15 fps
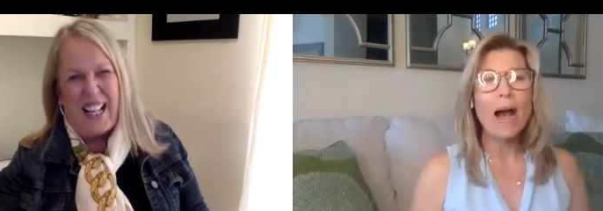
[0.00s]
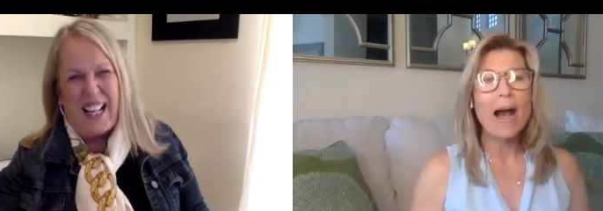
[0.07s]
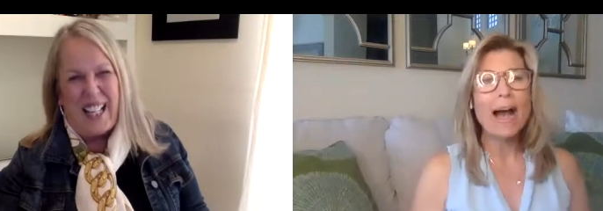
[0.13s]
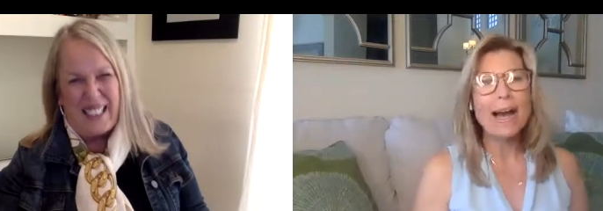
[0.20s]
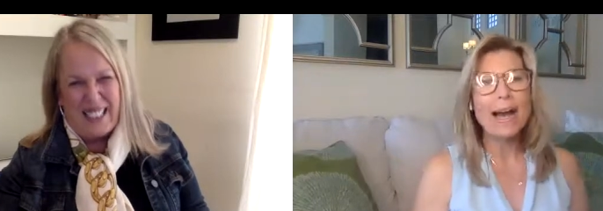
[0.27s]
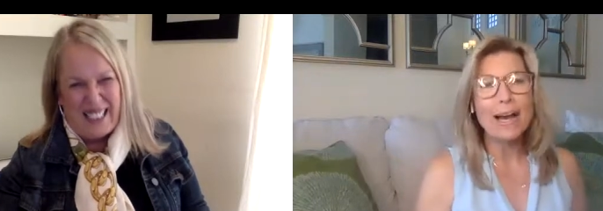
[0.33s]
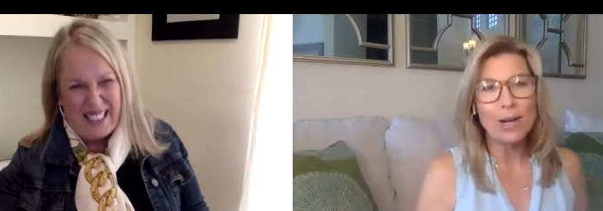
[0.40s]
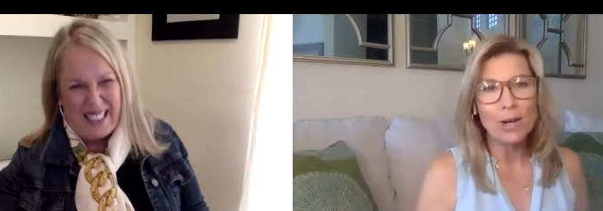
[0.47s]

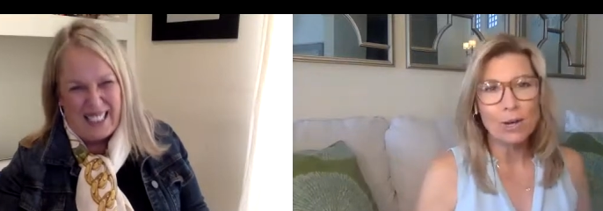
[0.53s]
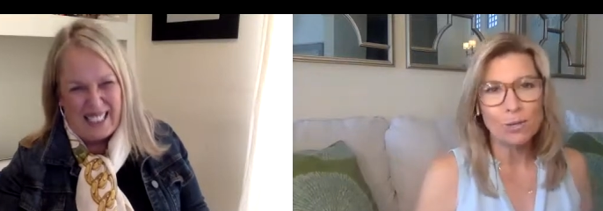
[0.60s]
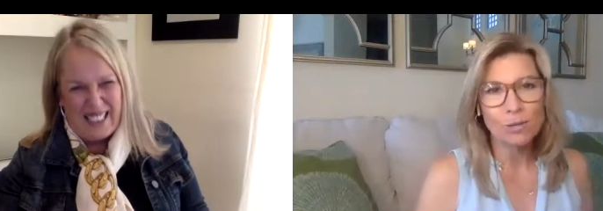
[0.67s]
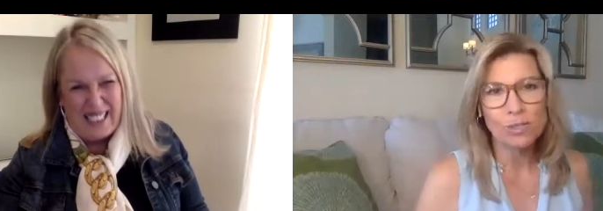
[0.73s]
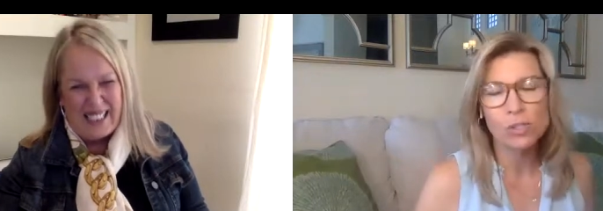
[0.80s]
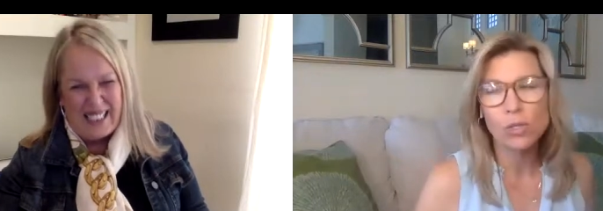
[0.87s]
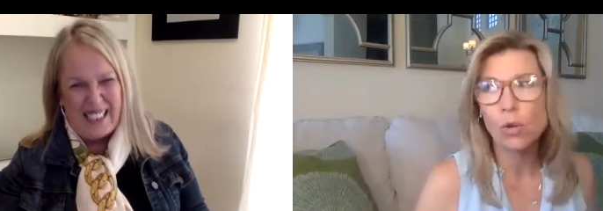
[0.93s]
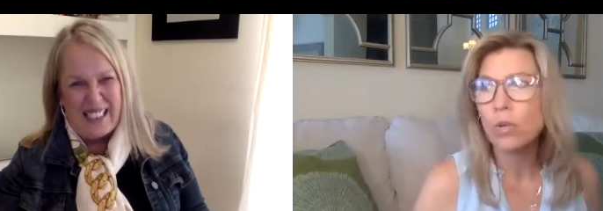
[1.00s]
Speaker 1: Wow.
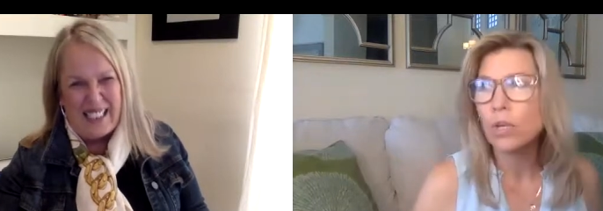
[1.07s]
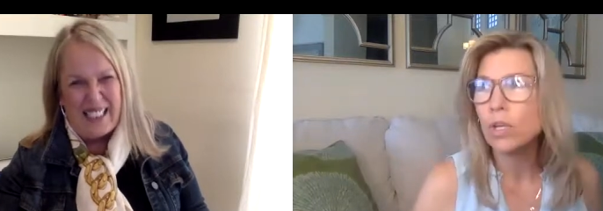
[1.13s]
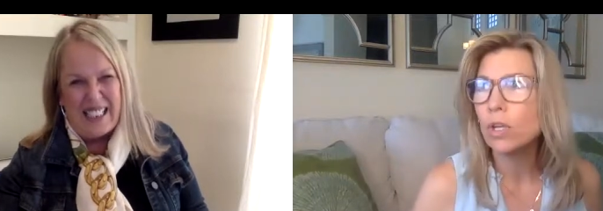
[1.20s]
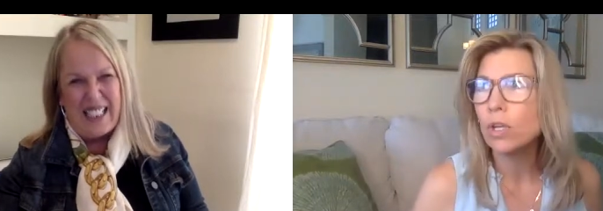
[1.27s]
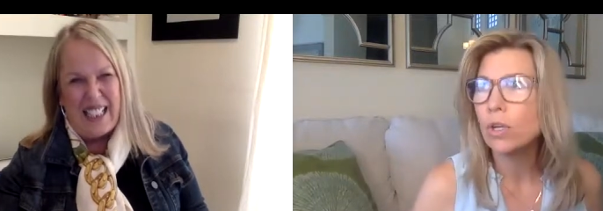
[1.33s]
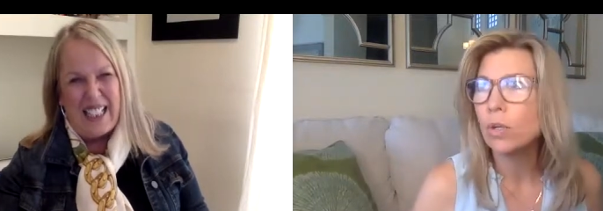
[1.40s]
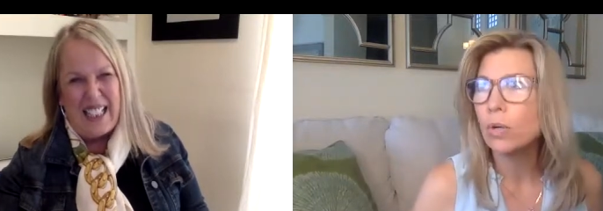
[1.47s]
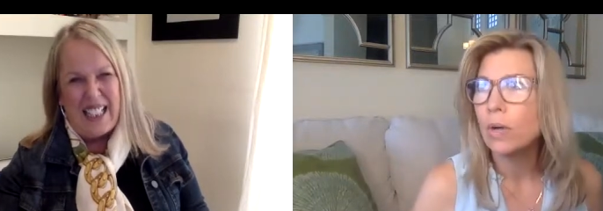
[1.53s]
So
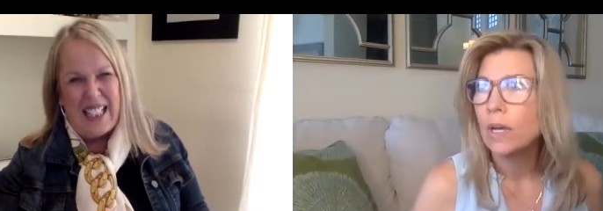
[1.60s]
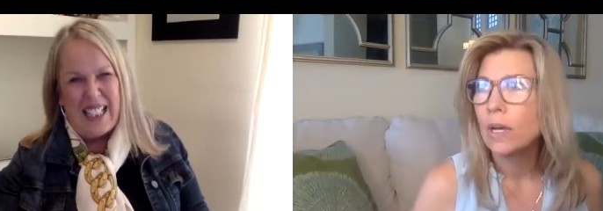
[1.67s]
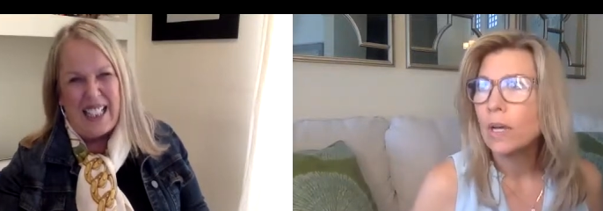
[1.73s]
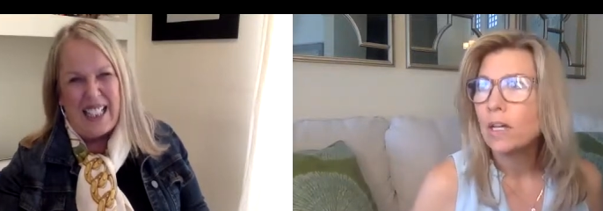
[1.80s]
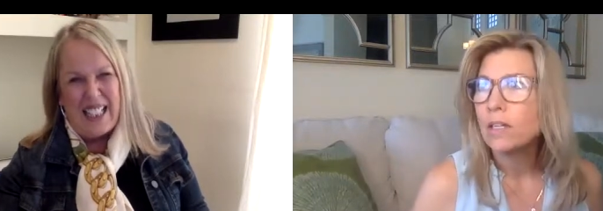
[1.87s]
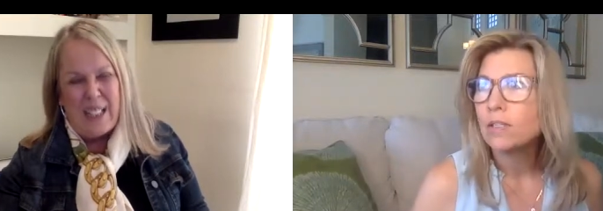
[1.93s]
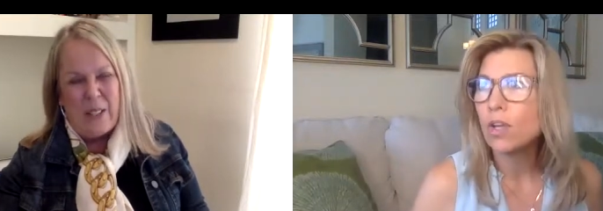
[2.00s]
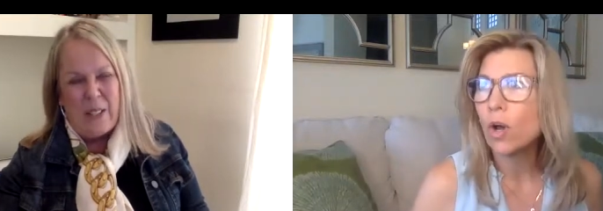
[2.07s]
you
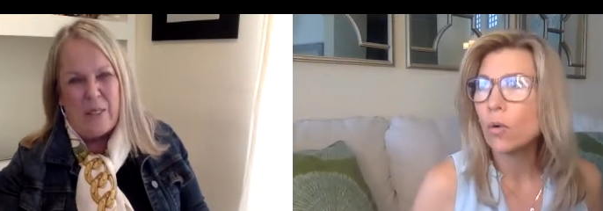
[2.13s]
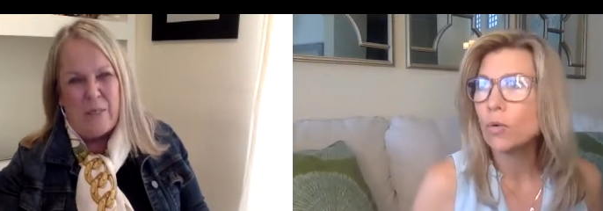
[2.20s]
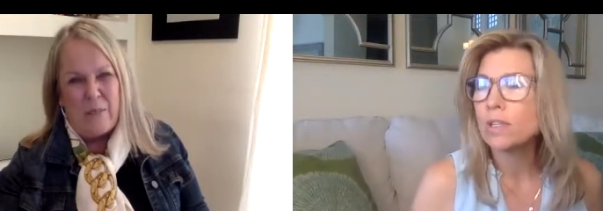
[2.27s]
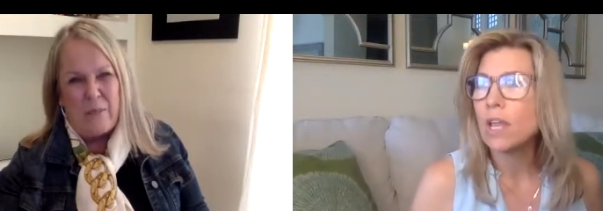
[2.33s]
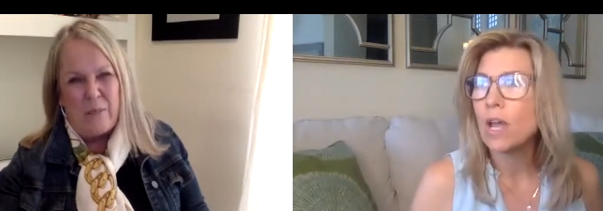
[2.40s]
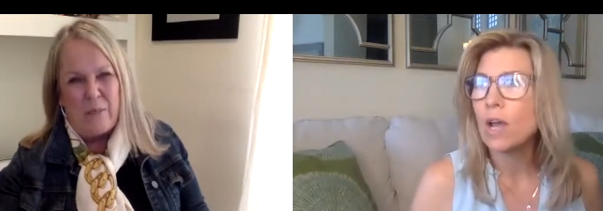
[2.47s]
so